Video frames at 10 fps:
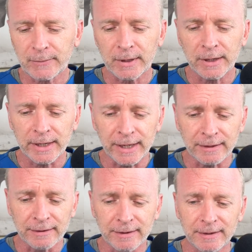
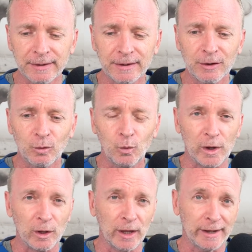again,
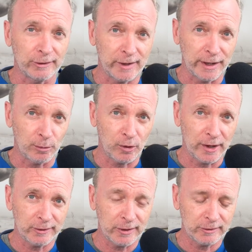we like Standard
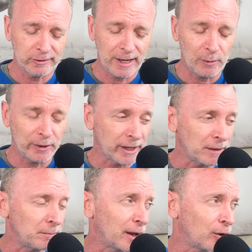Process and we like
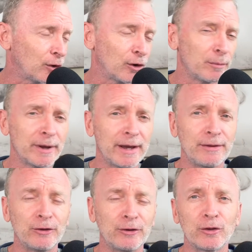MetaHerb, and
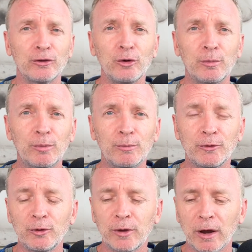these are the two
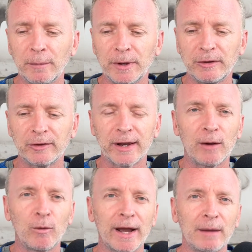companies that I
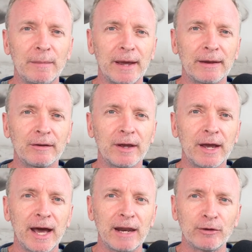recommend.
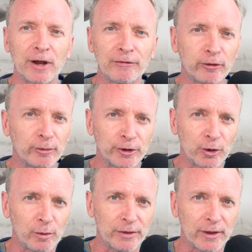And if you're not familiar
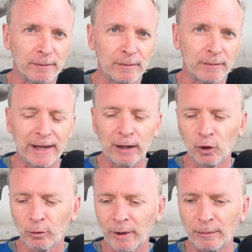with them,
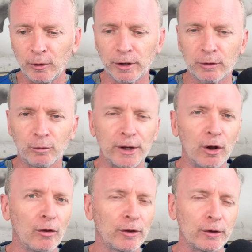download my book, read
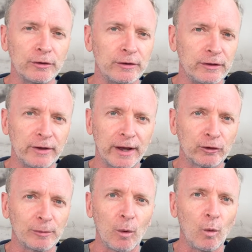all the good details
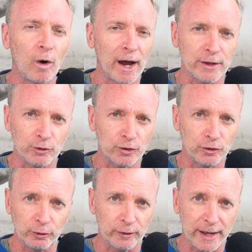about why you should
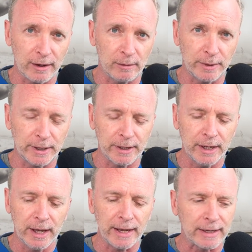use that company,
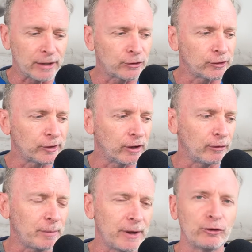and get yourself a
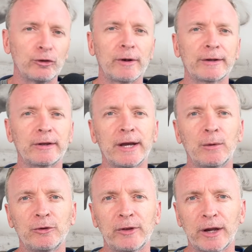patient direct account
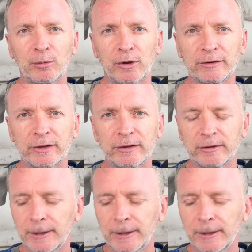with Standard Process.